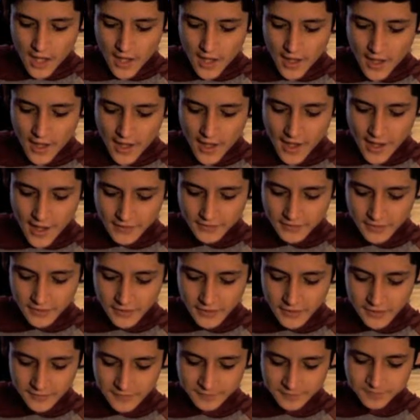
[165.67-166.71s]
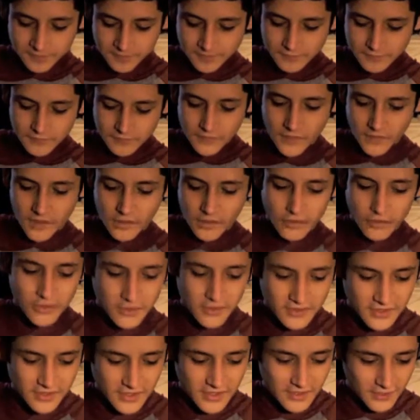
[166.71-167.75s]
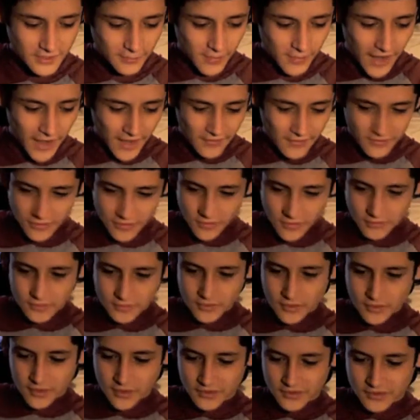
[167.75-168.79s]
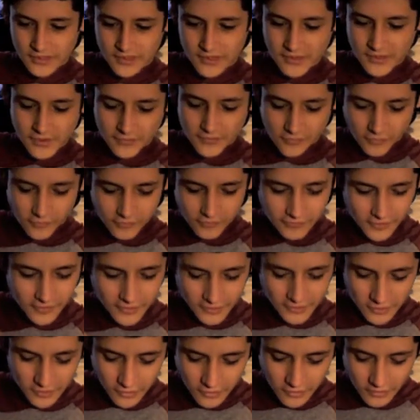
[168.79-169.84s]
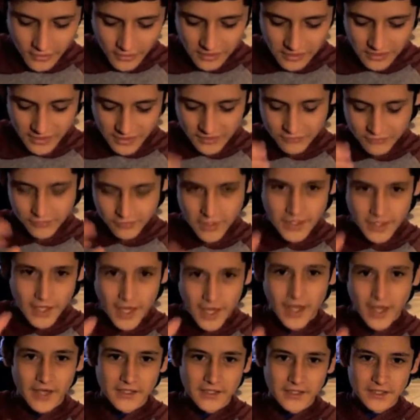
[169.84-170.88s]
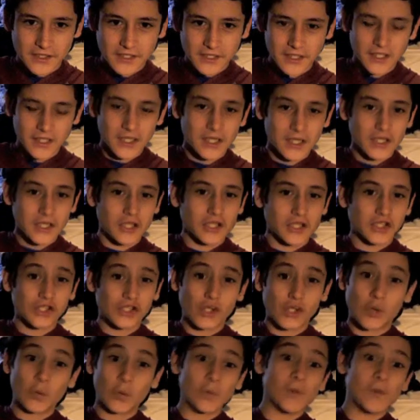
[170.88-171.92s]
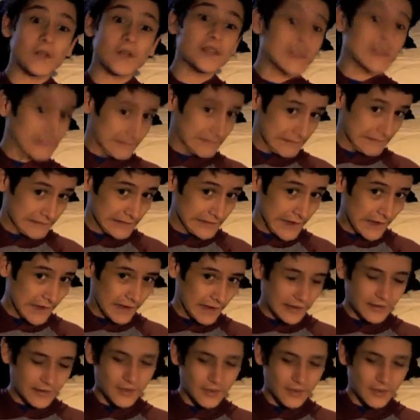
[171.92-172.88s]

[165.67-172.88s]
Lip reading: And you can see in the background a Daredevil figure, and he has red eyes. So, yeah.